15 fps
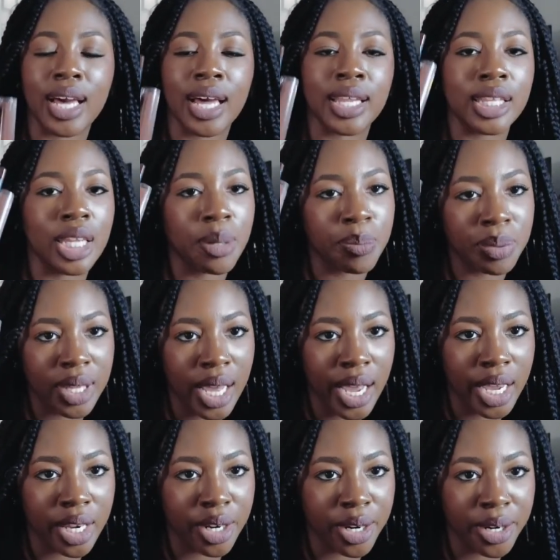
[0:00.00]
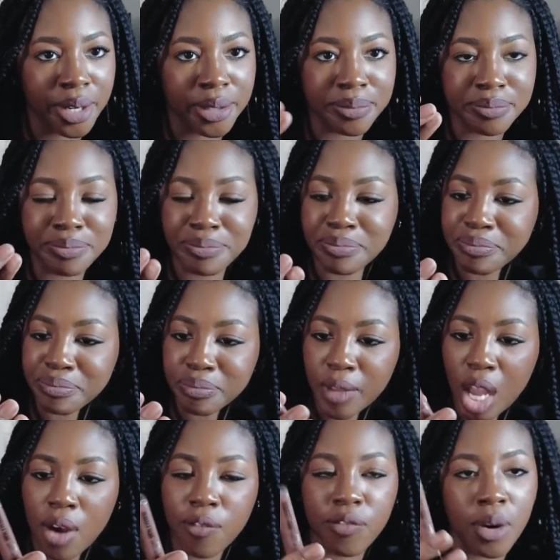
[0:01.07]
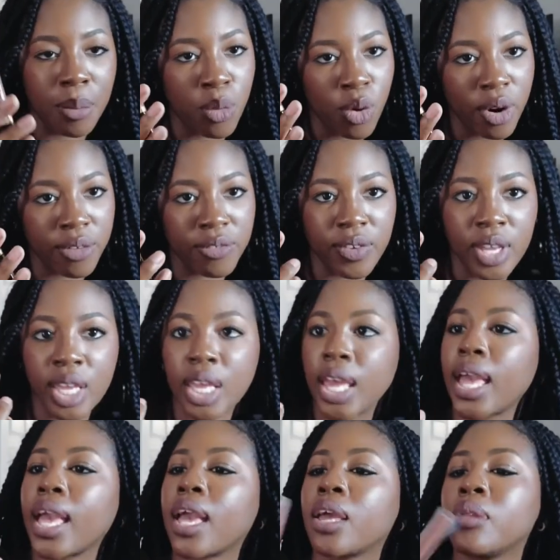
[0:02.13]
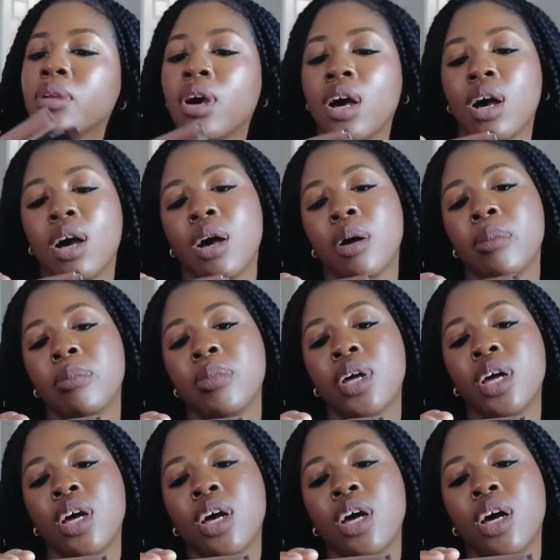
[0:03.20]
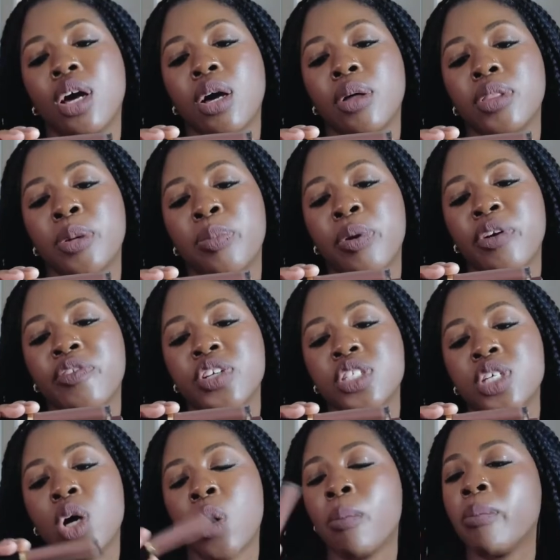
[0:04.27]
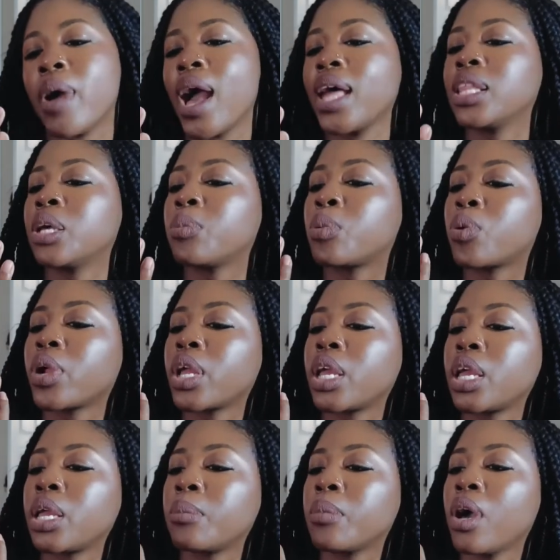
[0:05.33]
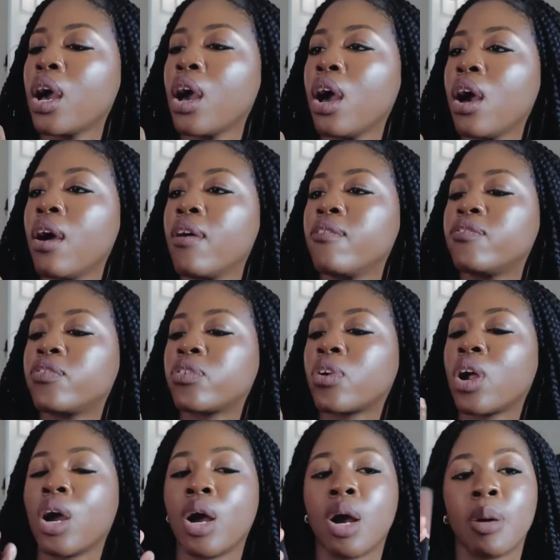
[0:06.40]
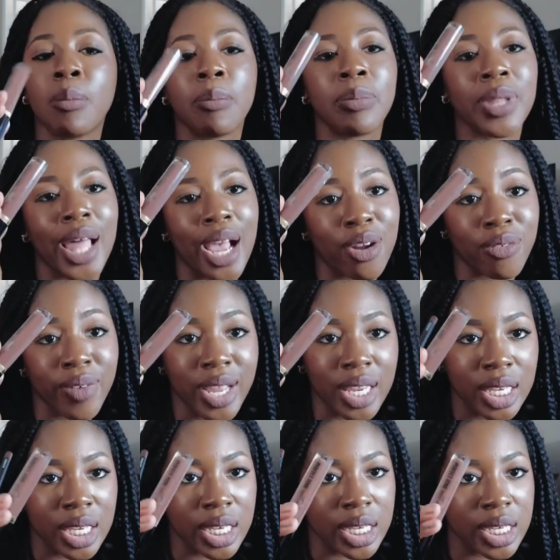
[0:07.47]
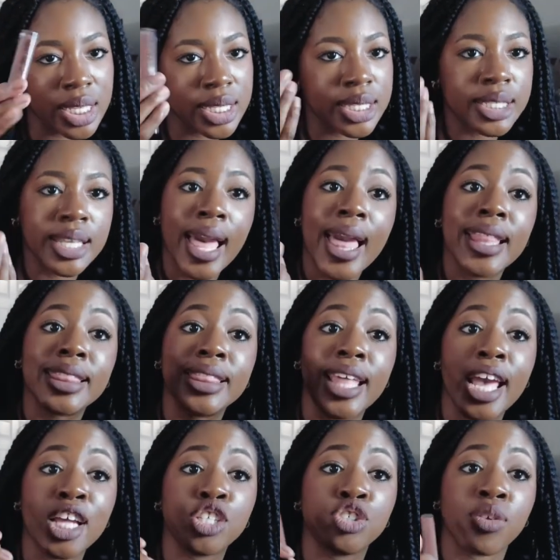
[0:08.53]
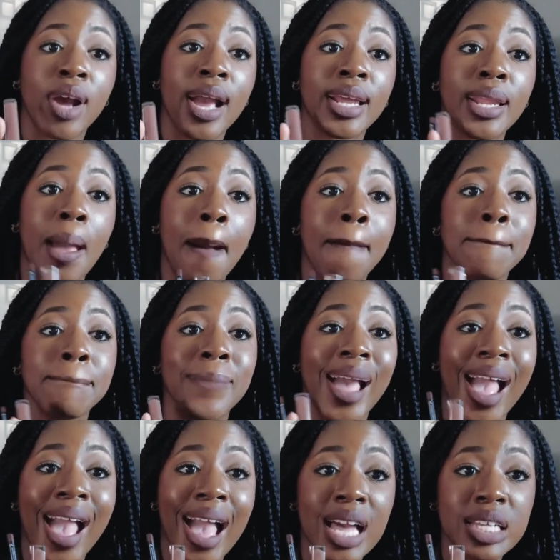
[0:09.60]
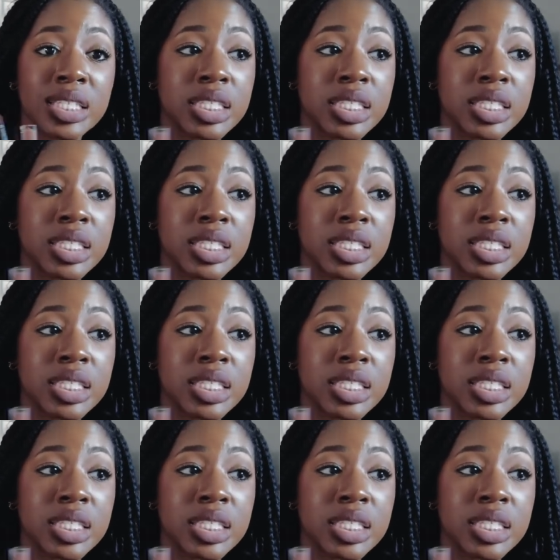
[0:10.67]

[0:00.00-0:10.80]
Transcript: a lip liner from Morphe and um, the Perfect Tone Matte Lip Cream from Black Radiance. They dry down matte.